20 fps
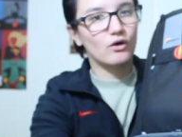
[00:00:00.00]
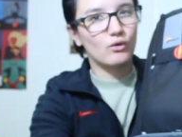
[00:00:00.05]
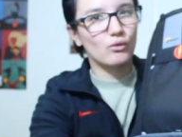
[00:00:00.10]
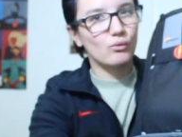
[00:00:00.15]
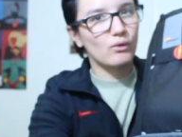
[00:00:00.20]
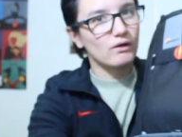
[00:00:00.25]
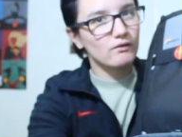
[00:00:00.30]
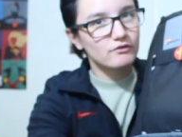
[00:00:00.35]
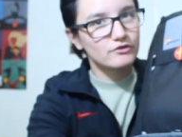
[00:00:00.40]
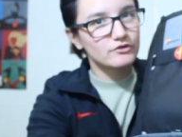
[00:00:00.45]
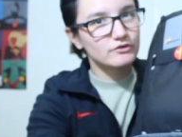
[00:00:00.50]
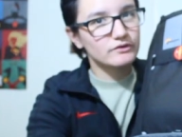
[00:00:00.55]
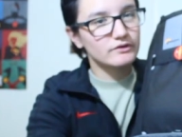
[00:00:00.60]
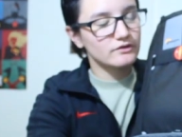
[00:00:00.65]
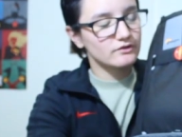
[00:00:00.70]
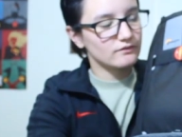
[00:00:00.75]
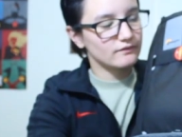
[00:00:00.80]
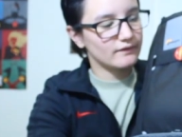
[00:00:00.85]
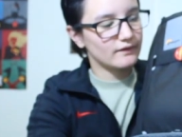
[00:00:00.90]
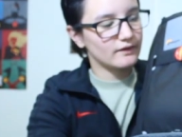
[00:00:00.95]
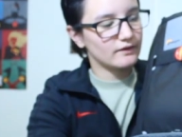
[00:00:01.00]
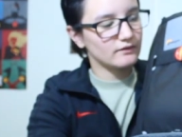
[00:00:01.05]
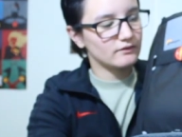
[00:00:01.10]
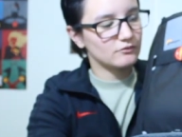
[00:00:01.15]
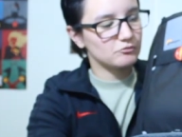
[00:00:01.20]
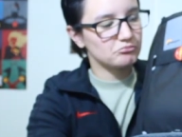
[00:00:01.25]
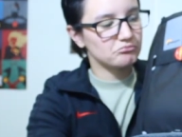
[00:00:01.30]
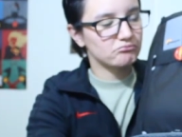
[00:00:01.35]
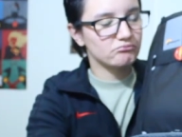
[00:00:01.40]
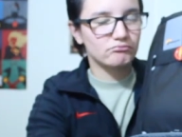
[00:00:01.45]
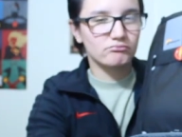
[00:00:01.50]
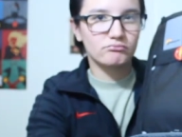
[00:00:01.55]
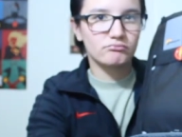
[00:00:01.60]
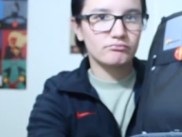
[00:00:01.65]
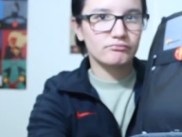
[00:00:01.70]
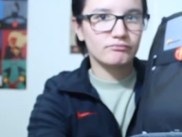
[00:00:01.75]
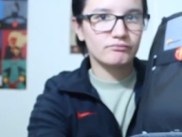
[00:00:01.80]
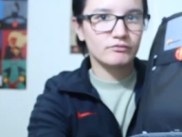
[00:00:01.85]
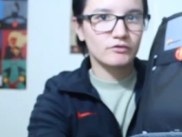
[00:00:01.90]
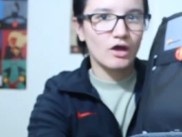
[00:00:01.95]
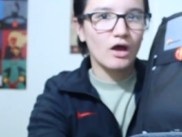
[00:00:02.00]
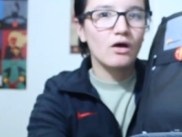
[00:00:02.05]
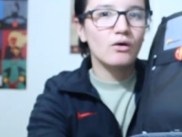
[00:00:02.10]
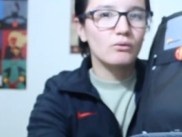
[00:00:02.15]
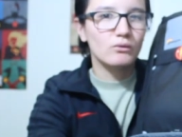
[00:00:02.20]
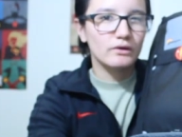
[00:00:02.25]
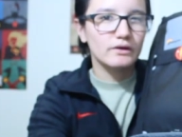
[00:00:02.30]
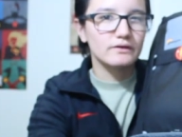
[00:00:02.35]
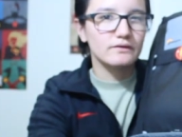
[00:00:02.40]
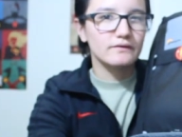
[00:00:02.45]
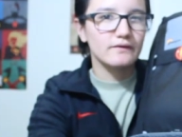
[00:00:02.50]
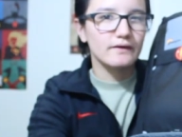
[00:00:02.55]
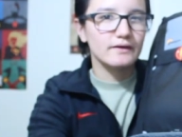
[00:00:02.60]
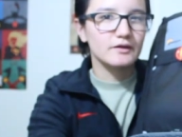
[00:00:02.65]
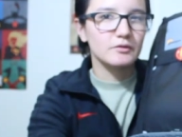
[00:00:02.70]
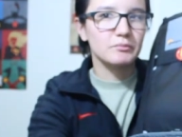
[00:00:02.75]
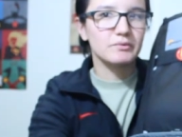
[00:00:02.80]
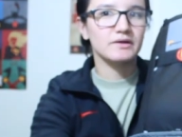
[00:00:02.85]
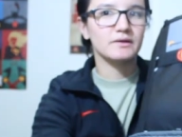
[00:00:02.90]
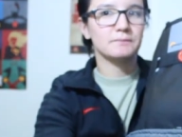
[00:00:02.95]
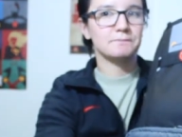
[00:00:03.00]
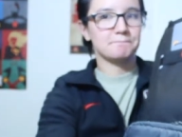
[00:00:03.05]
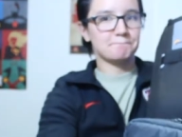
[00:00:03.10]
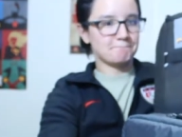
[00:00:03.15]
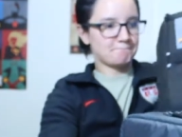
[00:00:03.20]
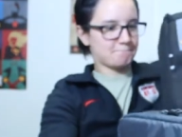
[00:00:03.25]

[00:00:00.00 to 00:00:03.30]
Why would you want to do that? We'll get to that in a minute.